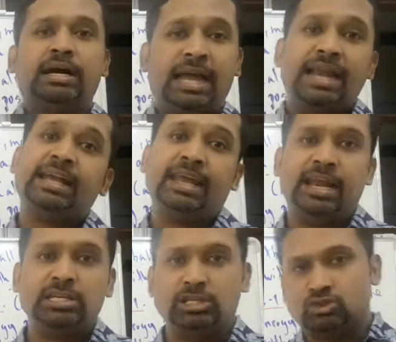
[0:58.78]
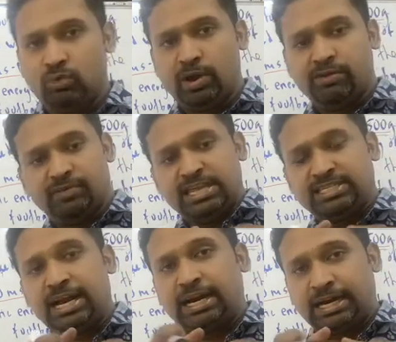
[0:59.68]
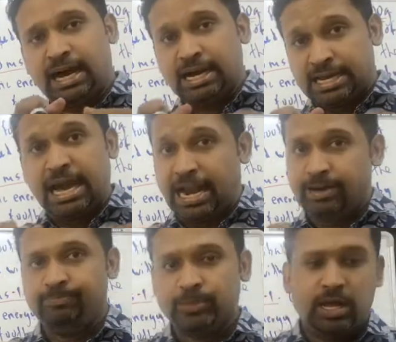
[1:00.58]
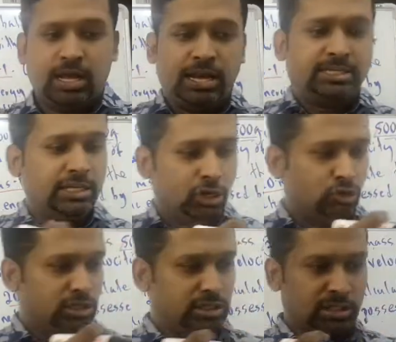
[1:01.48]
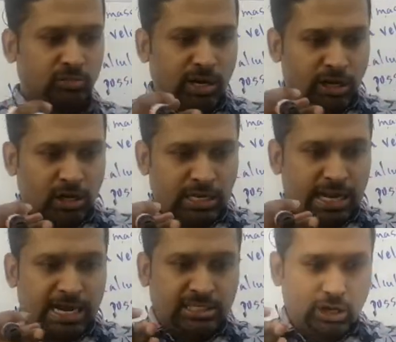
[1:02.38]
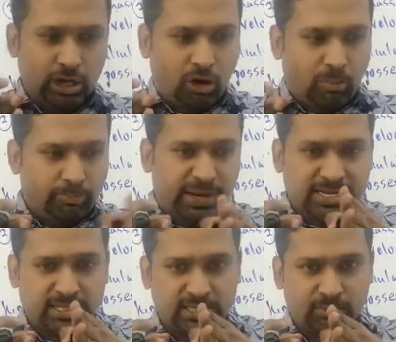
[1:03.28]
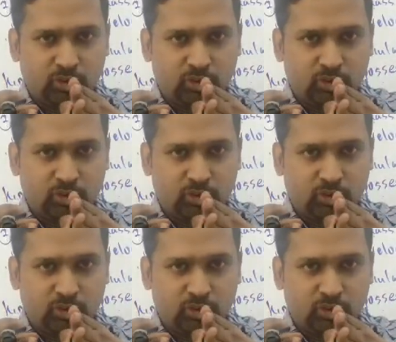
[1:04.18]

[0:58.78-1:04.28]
kinetic energy. So if let's say a gun, let's say this one, you can guns, you can compress the